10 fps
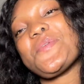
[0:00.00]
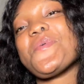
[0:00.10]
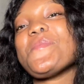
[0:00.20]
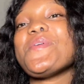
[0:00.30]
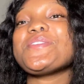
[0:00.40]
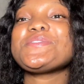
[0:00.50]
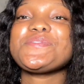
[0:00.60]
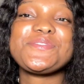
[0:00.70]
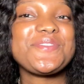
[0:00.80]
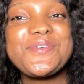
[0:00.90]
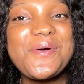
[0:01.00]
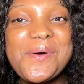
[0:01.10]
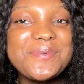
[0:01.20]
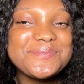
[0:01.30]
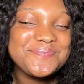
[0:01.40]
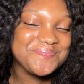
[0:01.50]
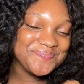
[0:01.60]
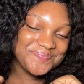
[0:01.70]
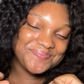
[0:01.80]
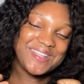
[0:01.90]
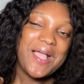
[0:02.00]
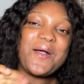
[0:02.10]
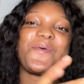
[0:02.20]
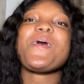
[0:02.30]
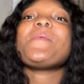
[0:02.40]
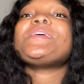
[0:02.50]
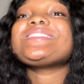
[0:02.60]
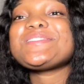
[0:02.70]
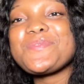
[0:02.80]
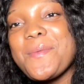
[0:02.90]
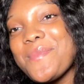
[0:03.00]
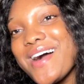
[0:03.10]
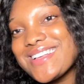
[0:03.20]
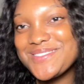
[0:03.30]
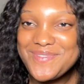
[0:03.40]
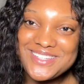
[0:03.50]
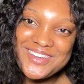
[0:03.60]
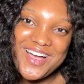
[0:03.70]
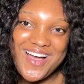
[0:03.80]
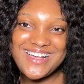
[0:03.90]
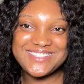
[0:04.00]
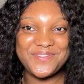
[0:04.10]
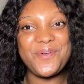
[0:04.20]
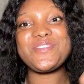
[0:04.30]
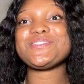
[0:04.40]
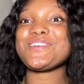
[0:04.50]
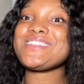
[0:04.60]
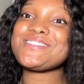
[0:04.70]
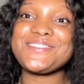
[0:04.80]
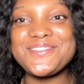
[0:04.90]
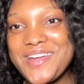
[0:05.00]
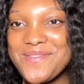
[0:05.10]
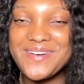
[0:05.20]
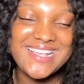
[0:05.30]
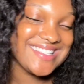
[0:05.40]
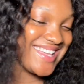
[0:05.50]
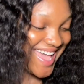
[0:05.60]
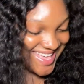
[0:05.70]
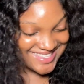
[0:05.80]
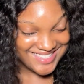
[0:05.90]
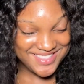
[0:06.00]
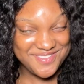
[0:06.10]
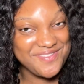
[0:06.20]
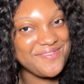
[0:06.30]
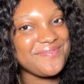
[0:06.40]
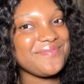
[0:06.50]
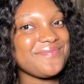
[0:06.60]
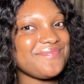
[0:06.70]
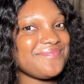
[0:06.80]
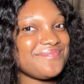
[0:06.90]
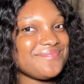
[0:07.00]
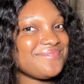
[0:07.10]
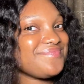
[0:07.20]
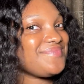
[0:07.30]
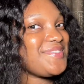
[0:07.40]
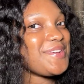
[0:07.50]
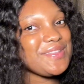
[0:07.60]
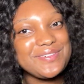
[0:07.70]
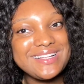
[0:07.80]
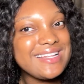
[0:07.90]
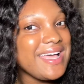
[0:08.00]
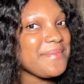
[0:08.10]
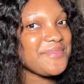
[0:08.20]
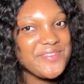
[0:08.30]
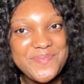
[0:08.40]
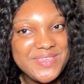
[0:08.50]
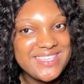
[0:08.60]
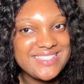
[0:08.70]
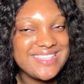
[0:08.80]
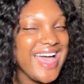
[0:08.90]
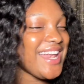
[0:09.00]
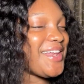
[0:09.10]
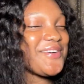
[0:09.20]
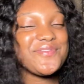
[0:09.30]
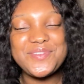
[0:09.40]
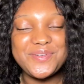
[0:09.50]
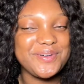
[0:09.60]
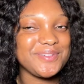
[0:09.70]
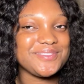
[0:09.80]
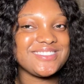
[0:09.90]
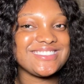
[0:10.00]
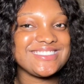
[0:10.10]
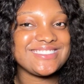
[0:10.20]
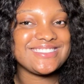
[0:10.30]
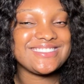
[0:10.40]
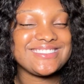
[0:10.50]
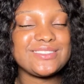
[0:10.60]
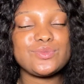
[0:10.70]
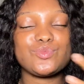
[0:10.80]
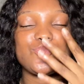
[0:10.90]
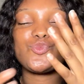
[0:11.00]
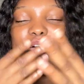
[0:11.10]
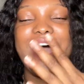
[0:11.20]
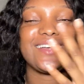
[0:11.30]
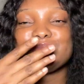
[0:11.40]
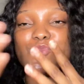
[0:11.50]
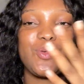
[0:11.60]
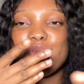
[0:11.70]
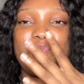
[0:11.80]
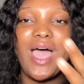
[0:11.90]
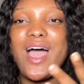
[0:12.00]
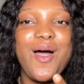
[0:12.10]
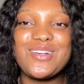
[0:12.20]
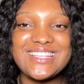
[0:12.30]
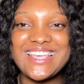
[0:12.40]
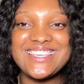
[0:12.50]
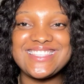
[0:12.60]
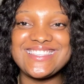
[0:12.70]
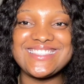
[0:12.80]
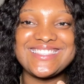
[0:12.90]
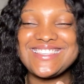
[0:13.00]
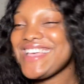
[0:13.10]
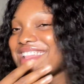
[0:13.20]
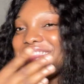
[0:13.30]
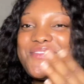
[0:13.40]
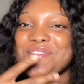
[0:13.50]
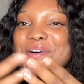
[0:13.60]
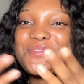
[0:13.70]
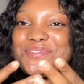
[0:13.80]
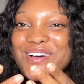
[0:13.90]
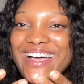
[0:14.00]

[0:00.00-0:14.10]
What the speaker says: one mugs to you all. One mug, special hugs for returning subscribers, guys. You're the real MVPs. I love you all. Mwah, mwah, mwah. Hugs and kisses. Love.